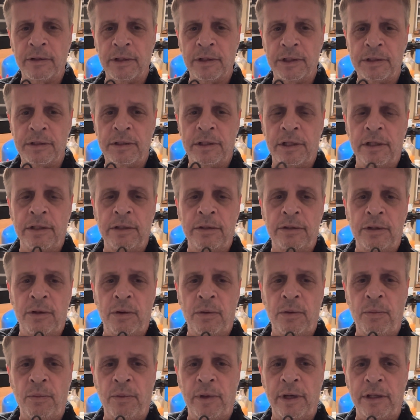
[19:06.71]
Let's say you
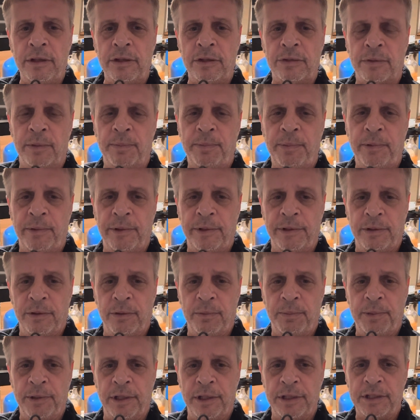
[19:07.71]
don't want
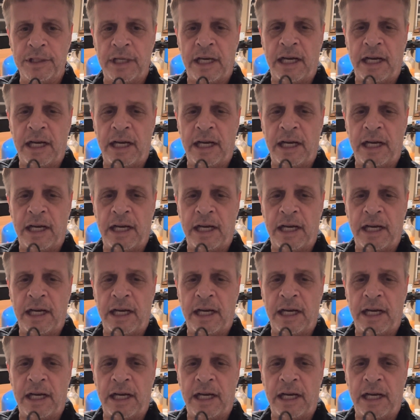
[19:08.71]
3.0 pH.